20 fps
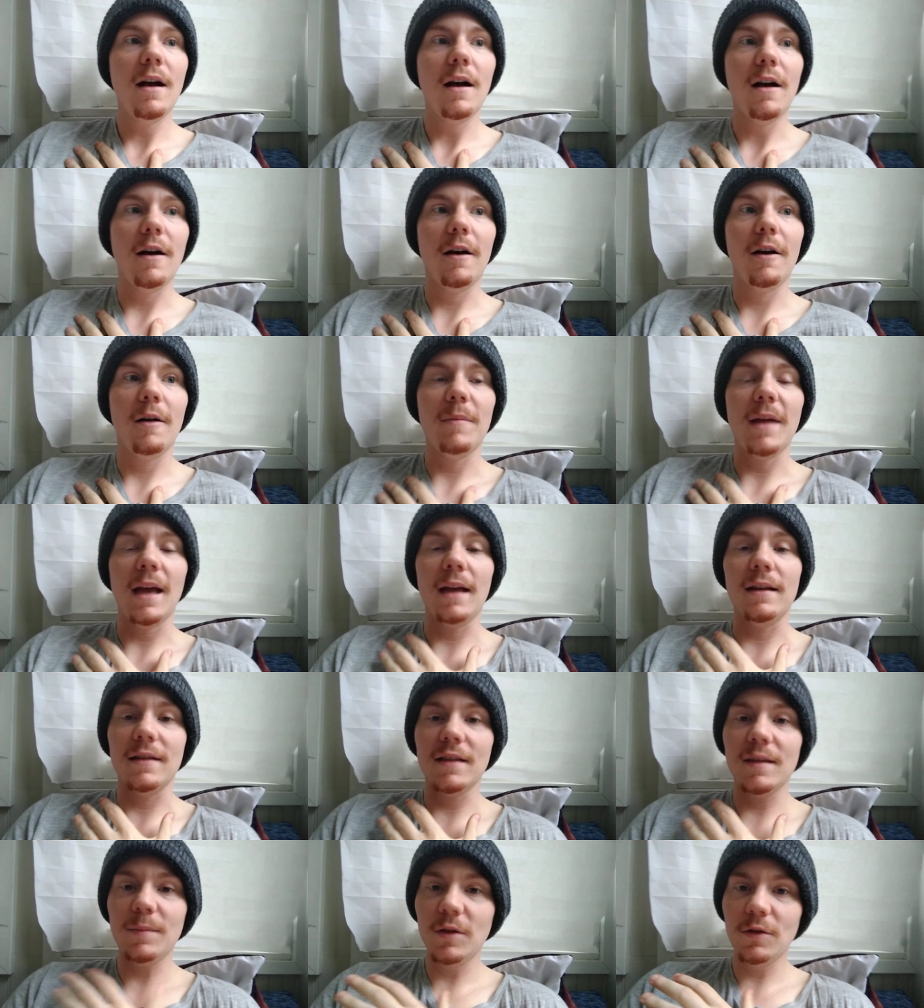
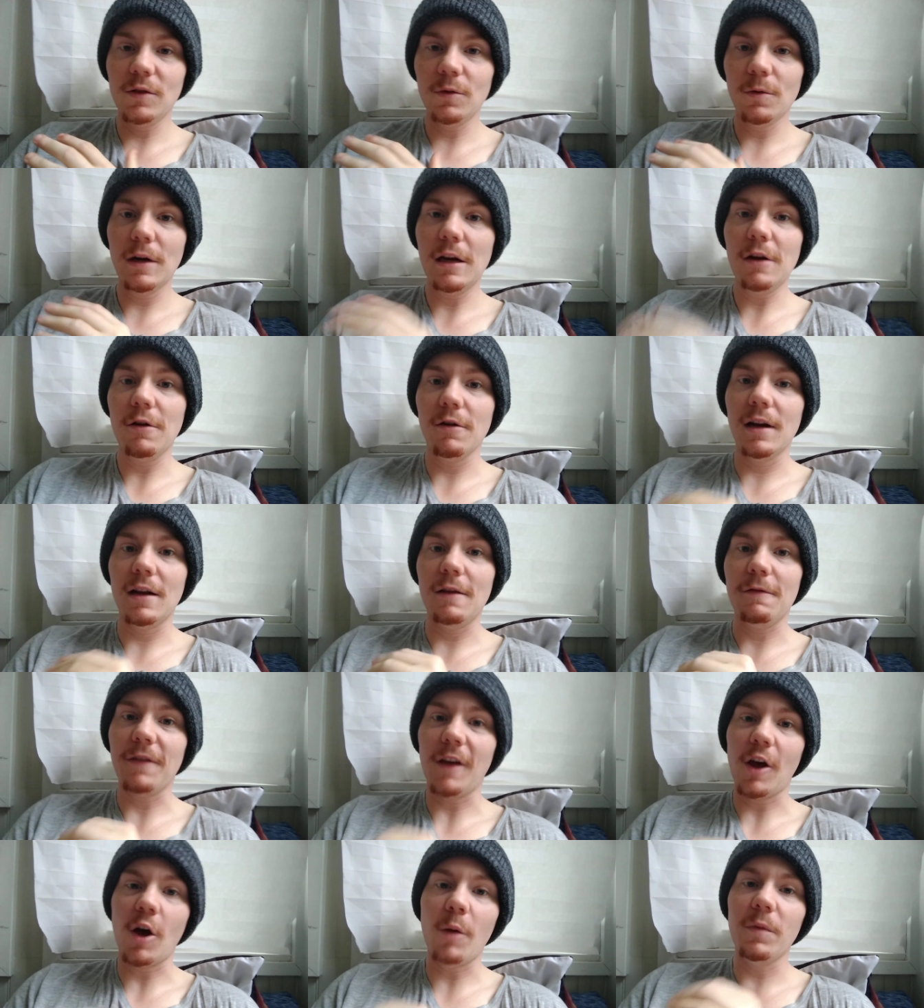Anticipatory
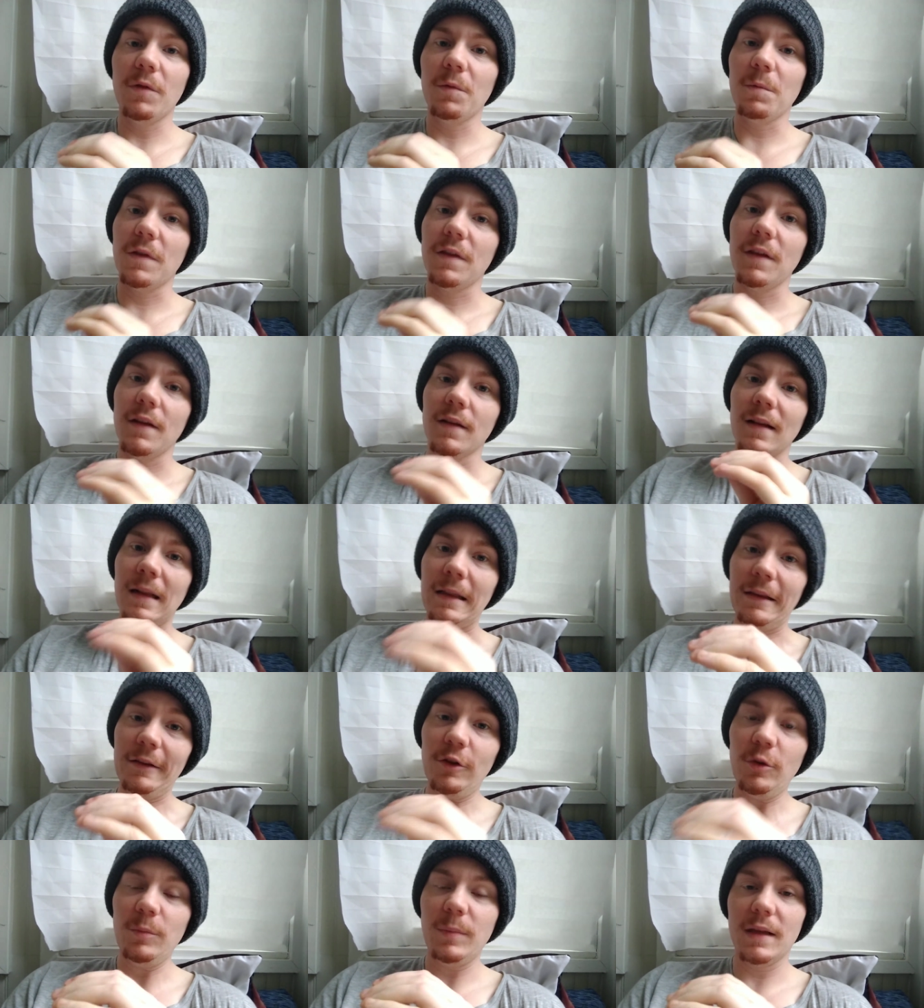grief helps with this a
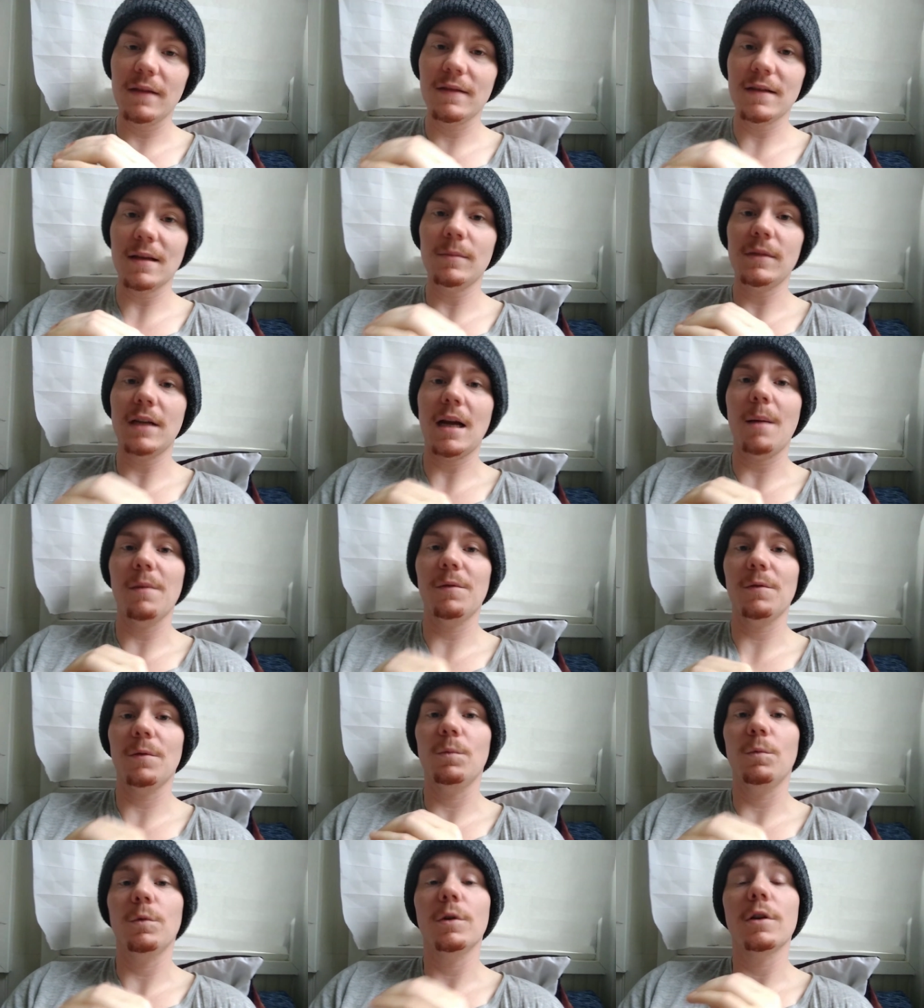little bit
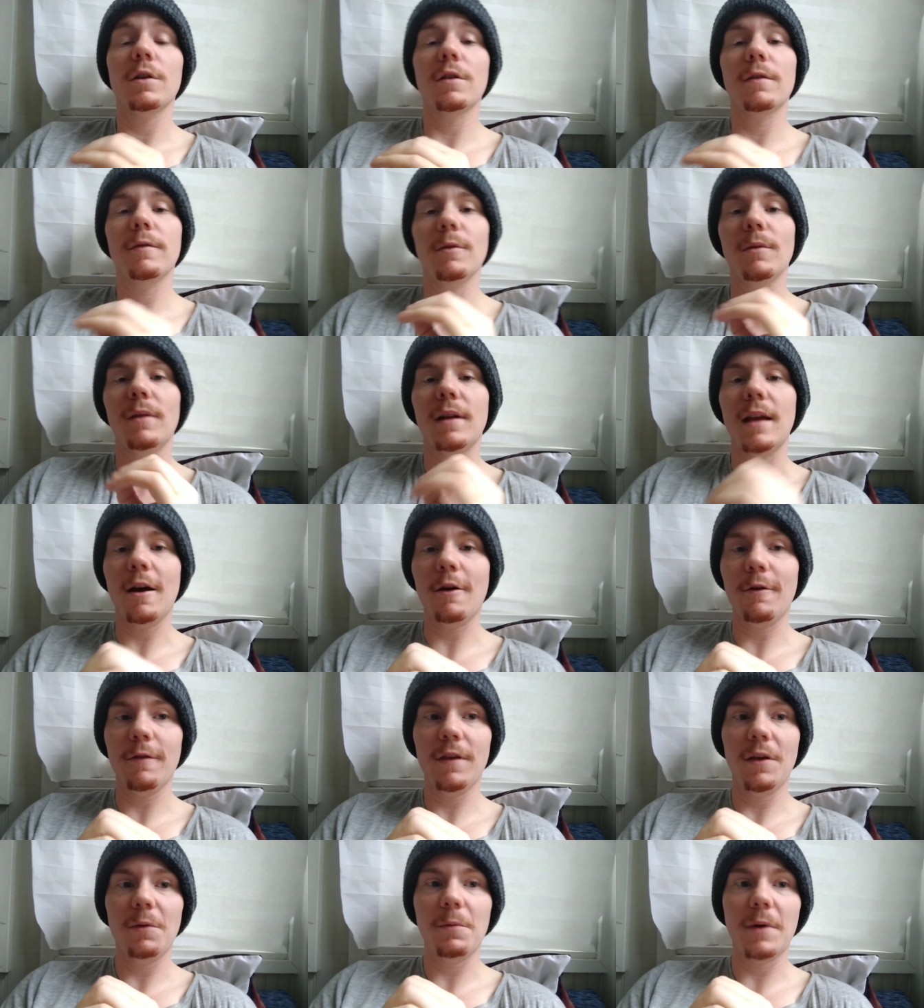sometimes when worked through in a
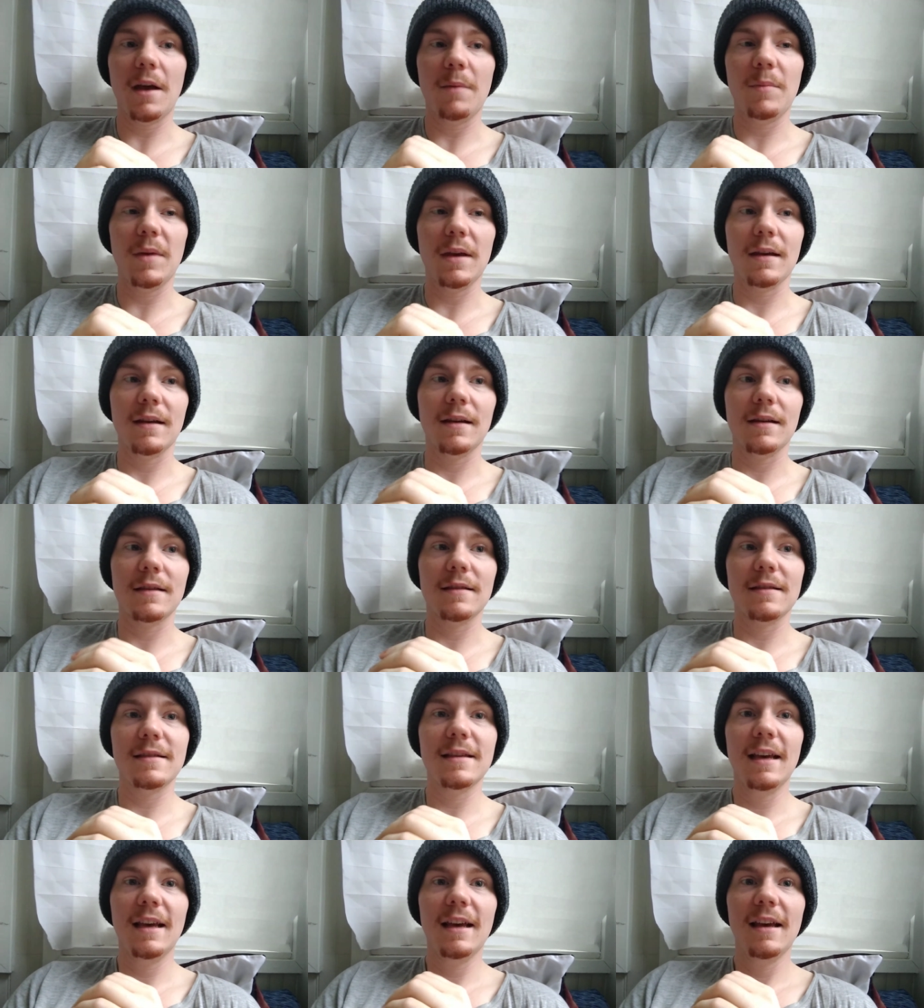healthy way,
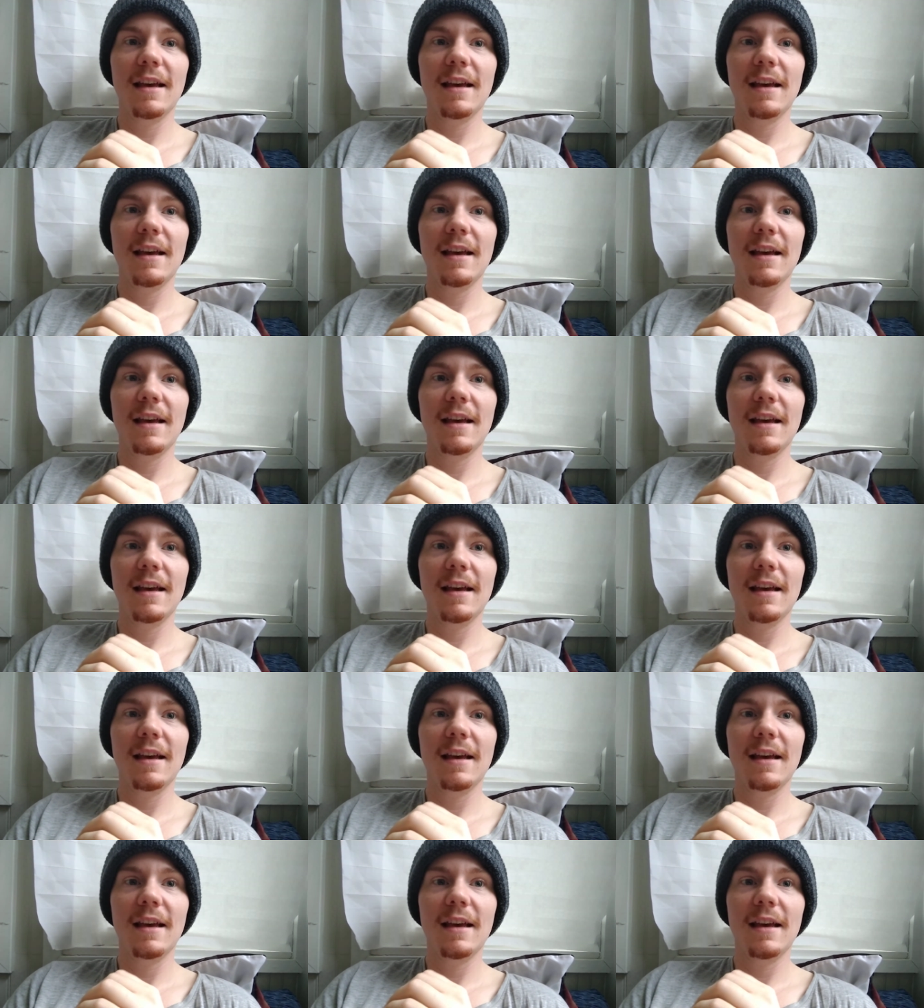because